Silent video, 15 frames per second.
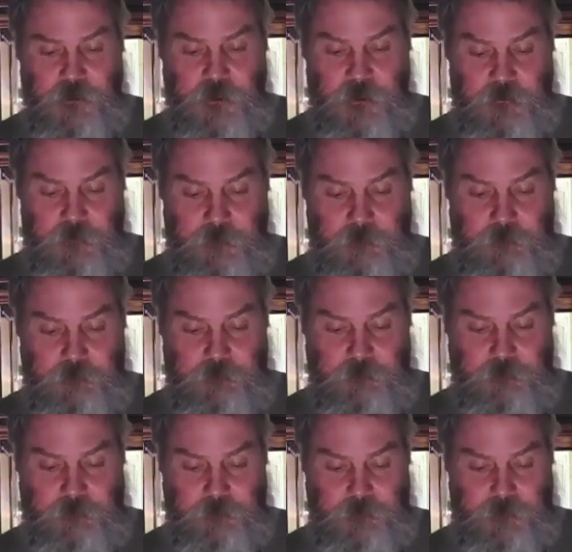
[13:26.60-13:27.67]
This is
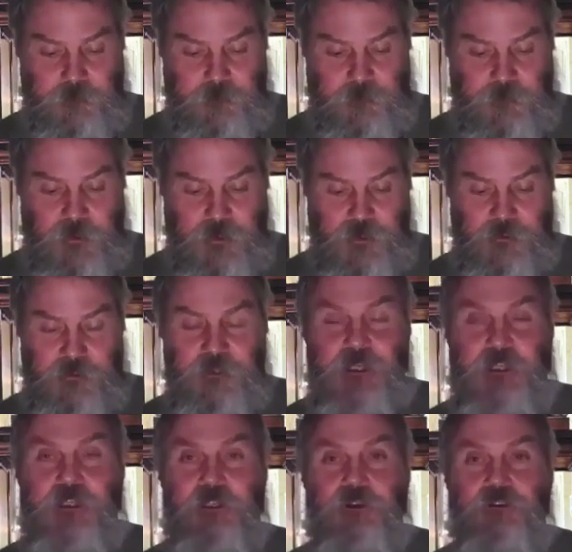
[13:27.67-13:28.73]
from
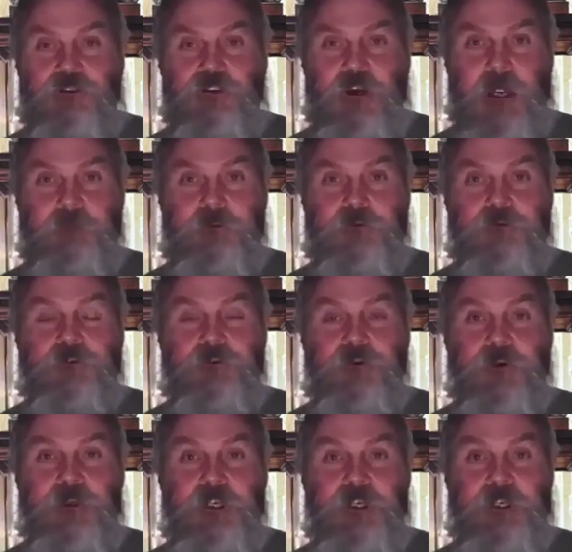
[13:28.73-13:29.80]
Ezekiel
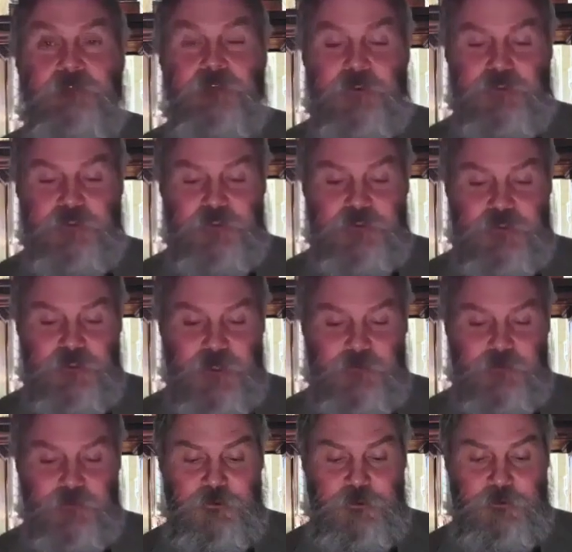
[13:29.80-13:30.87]
chapter 3,
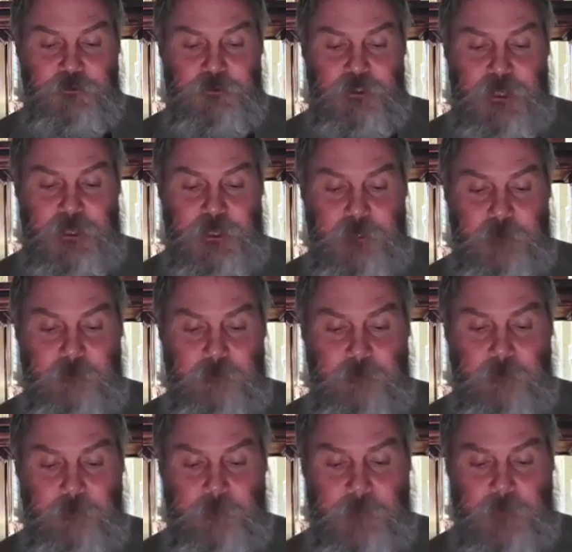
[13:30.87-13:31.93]
verses 7 through
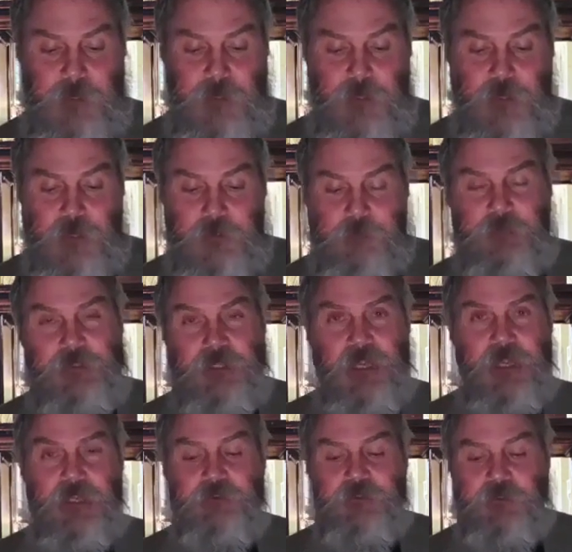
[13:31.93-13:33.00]
9.
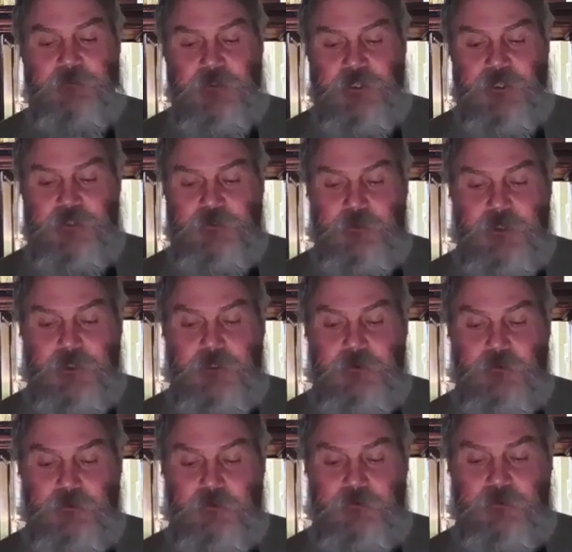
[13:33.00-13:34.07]
But the house
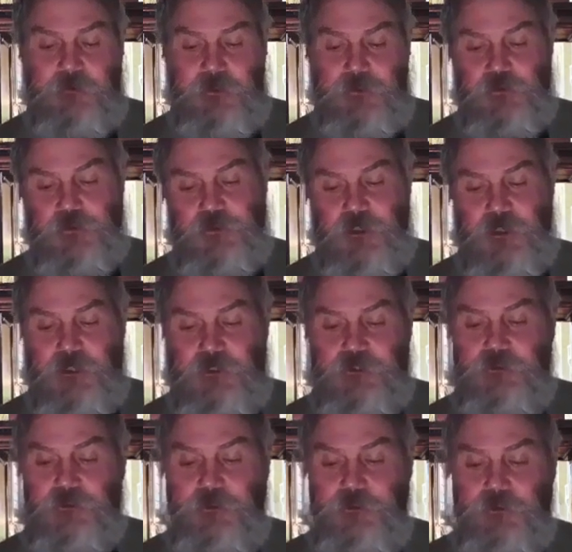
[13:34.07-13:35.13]
of Israel will
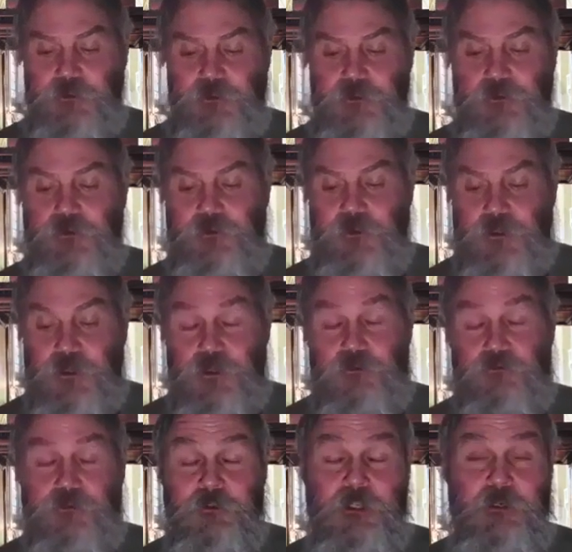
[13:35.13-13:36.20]
refuse to listen to
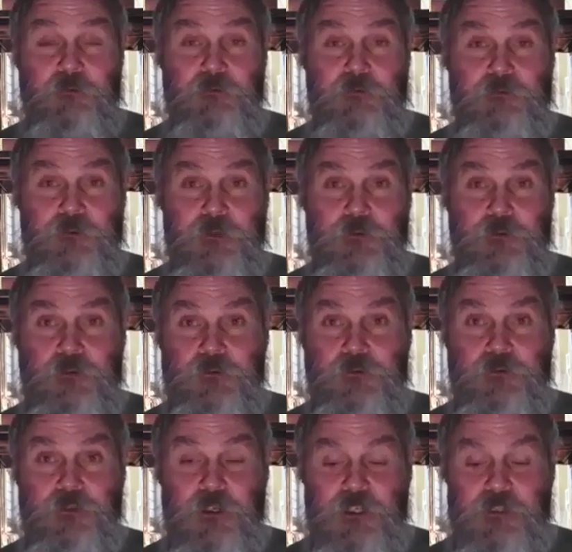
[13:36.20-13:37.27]
you, for they
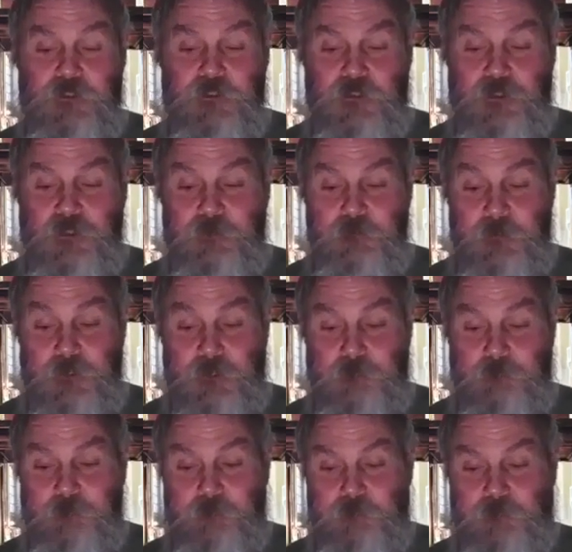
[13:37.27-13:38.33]
refuse to
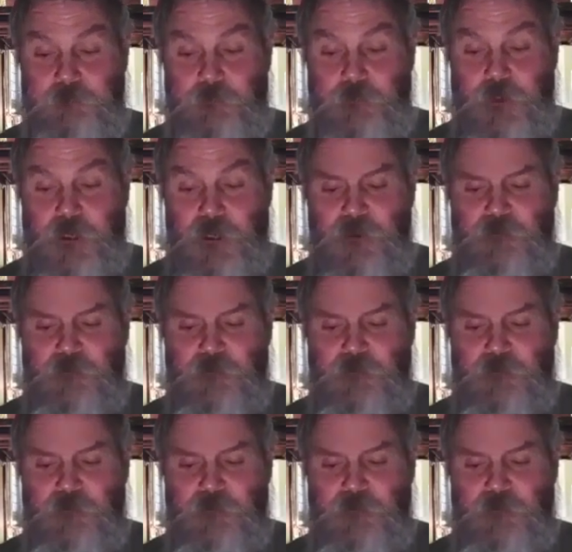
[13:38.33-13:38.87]
listen to me.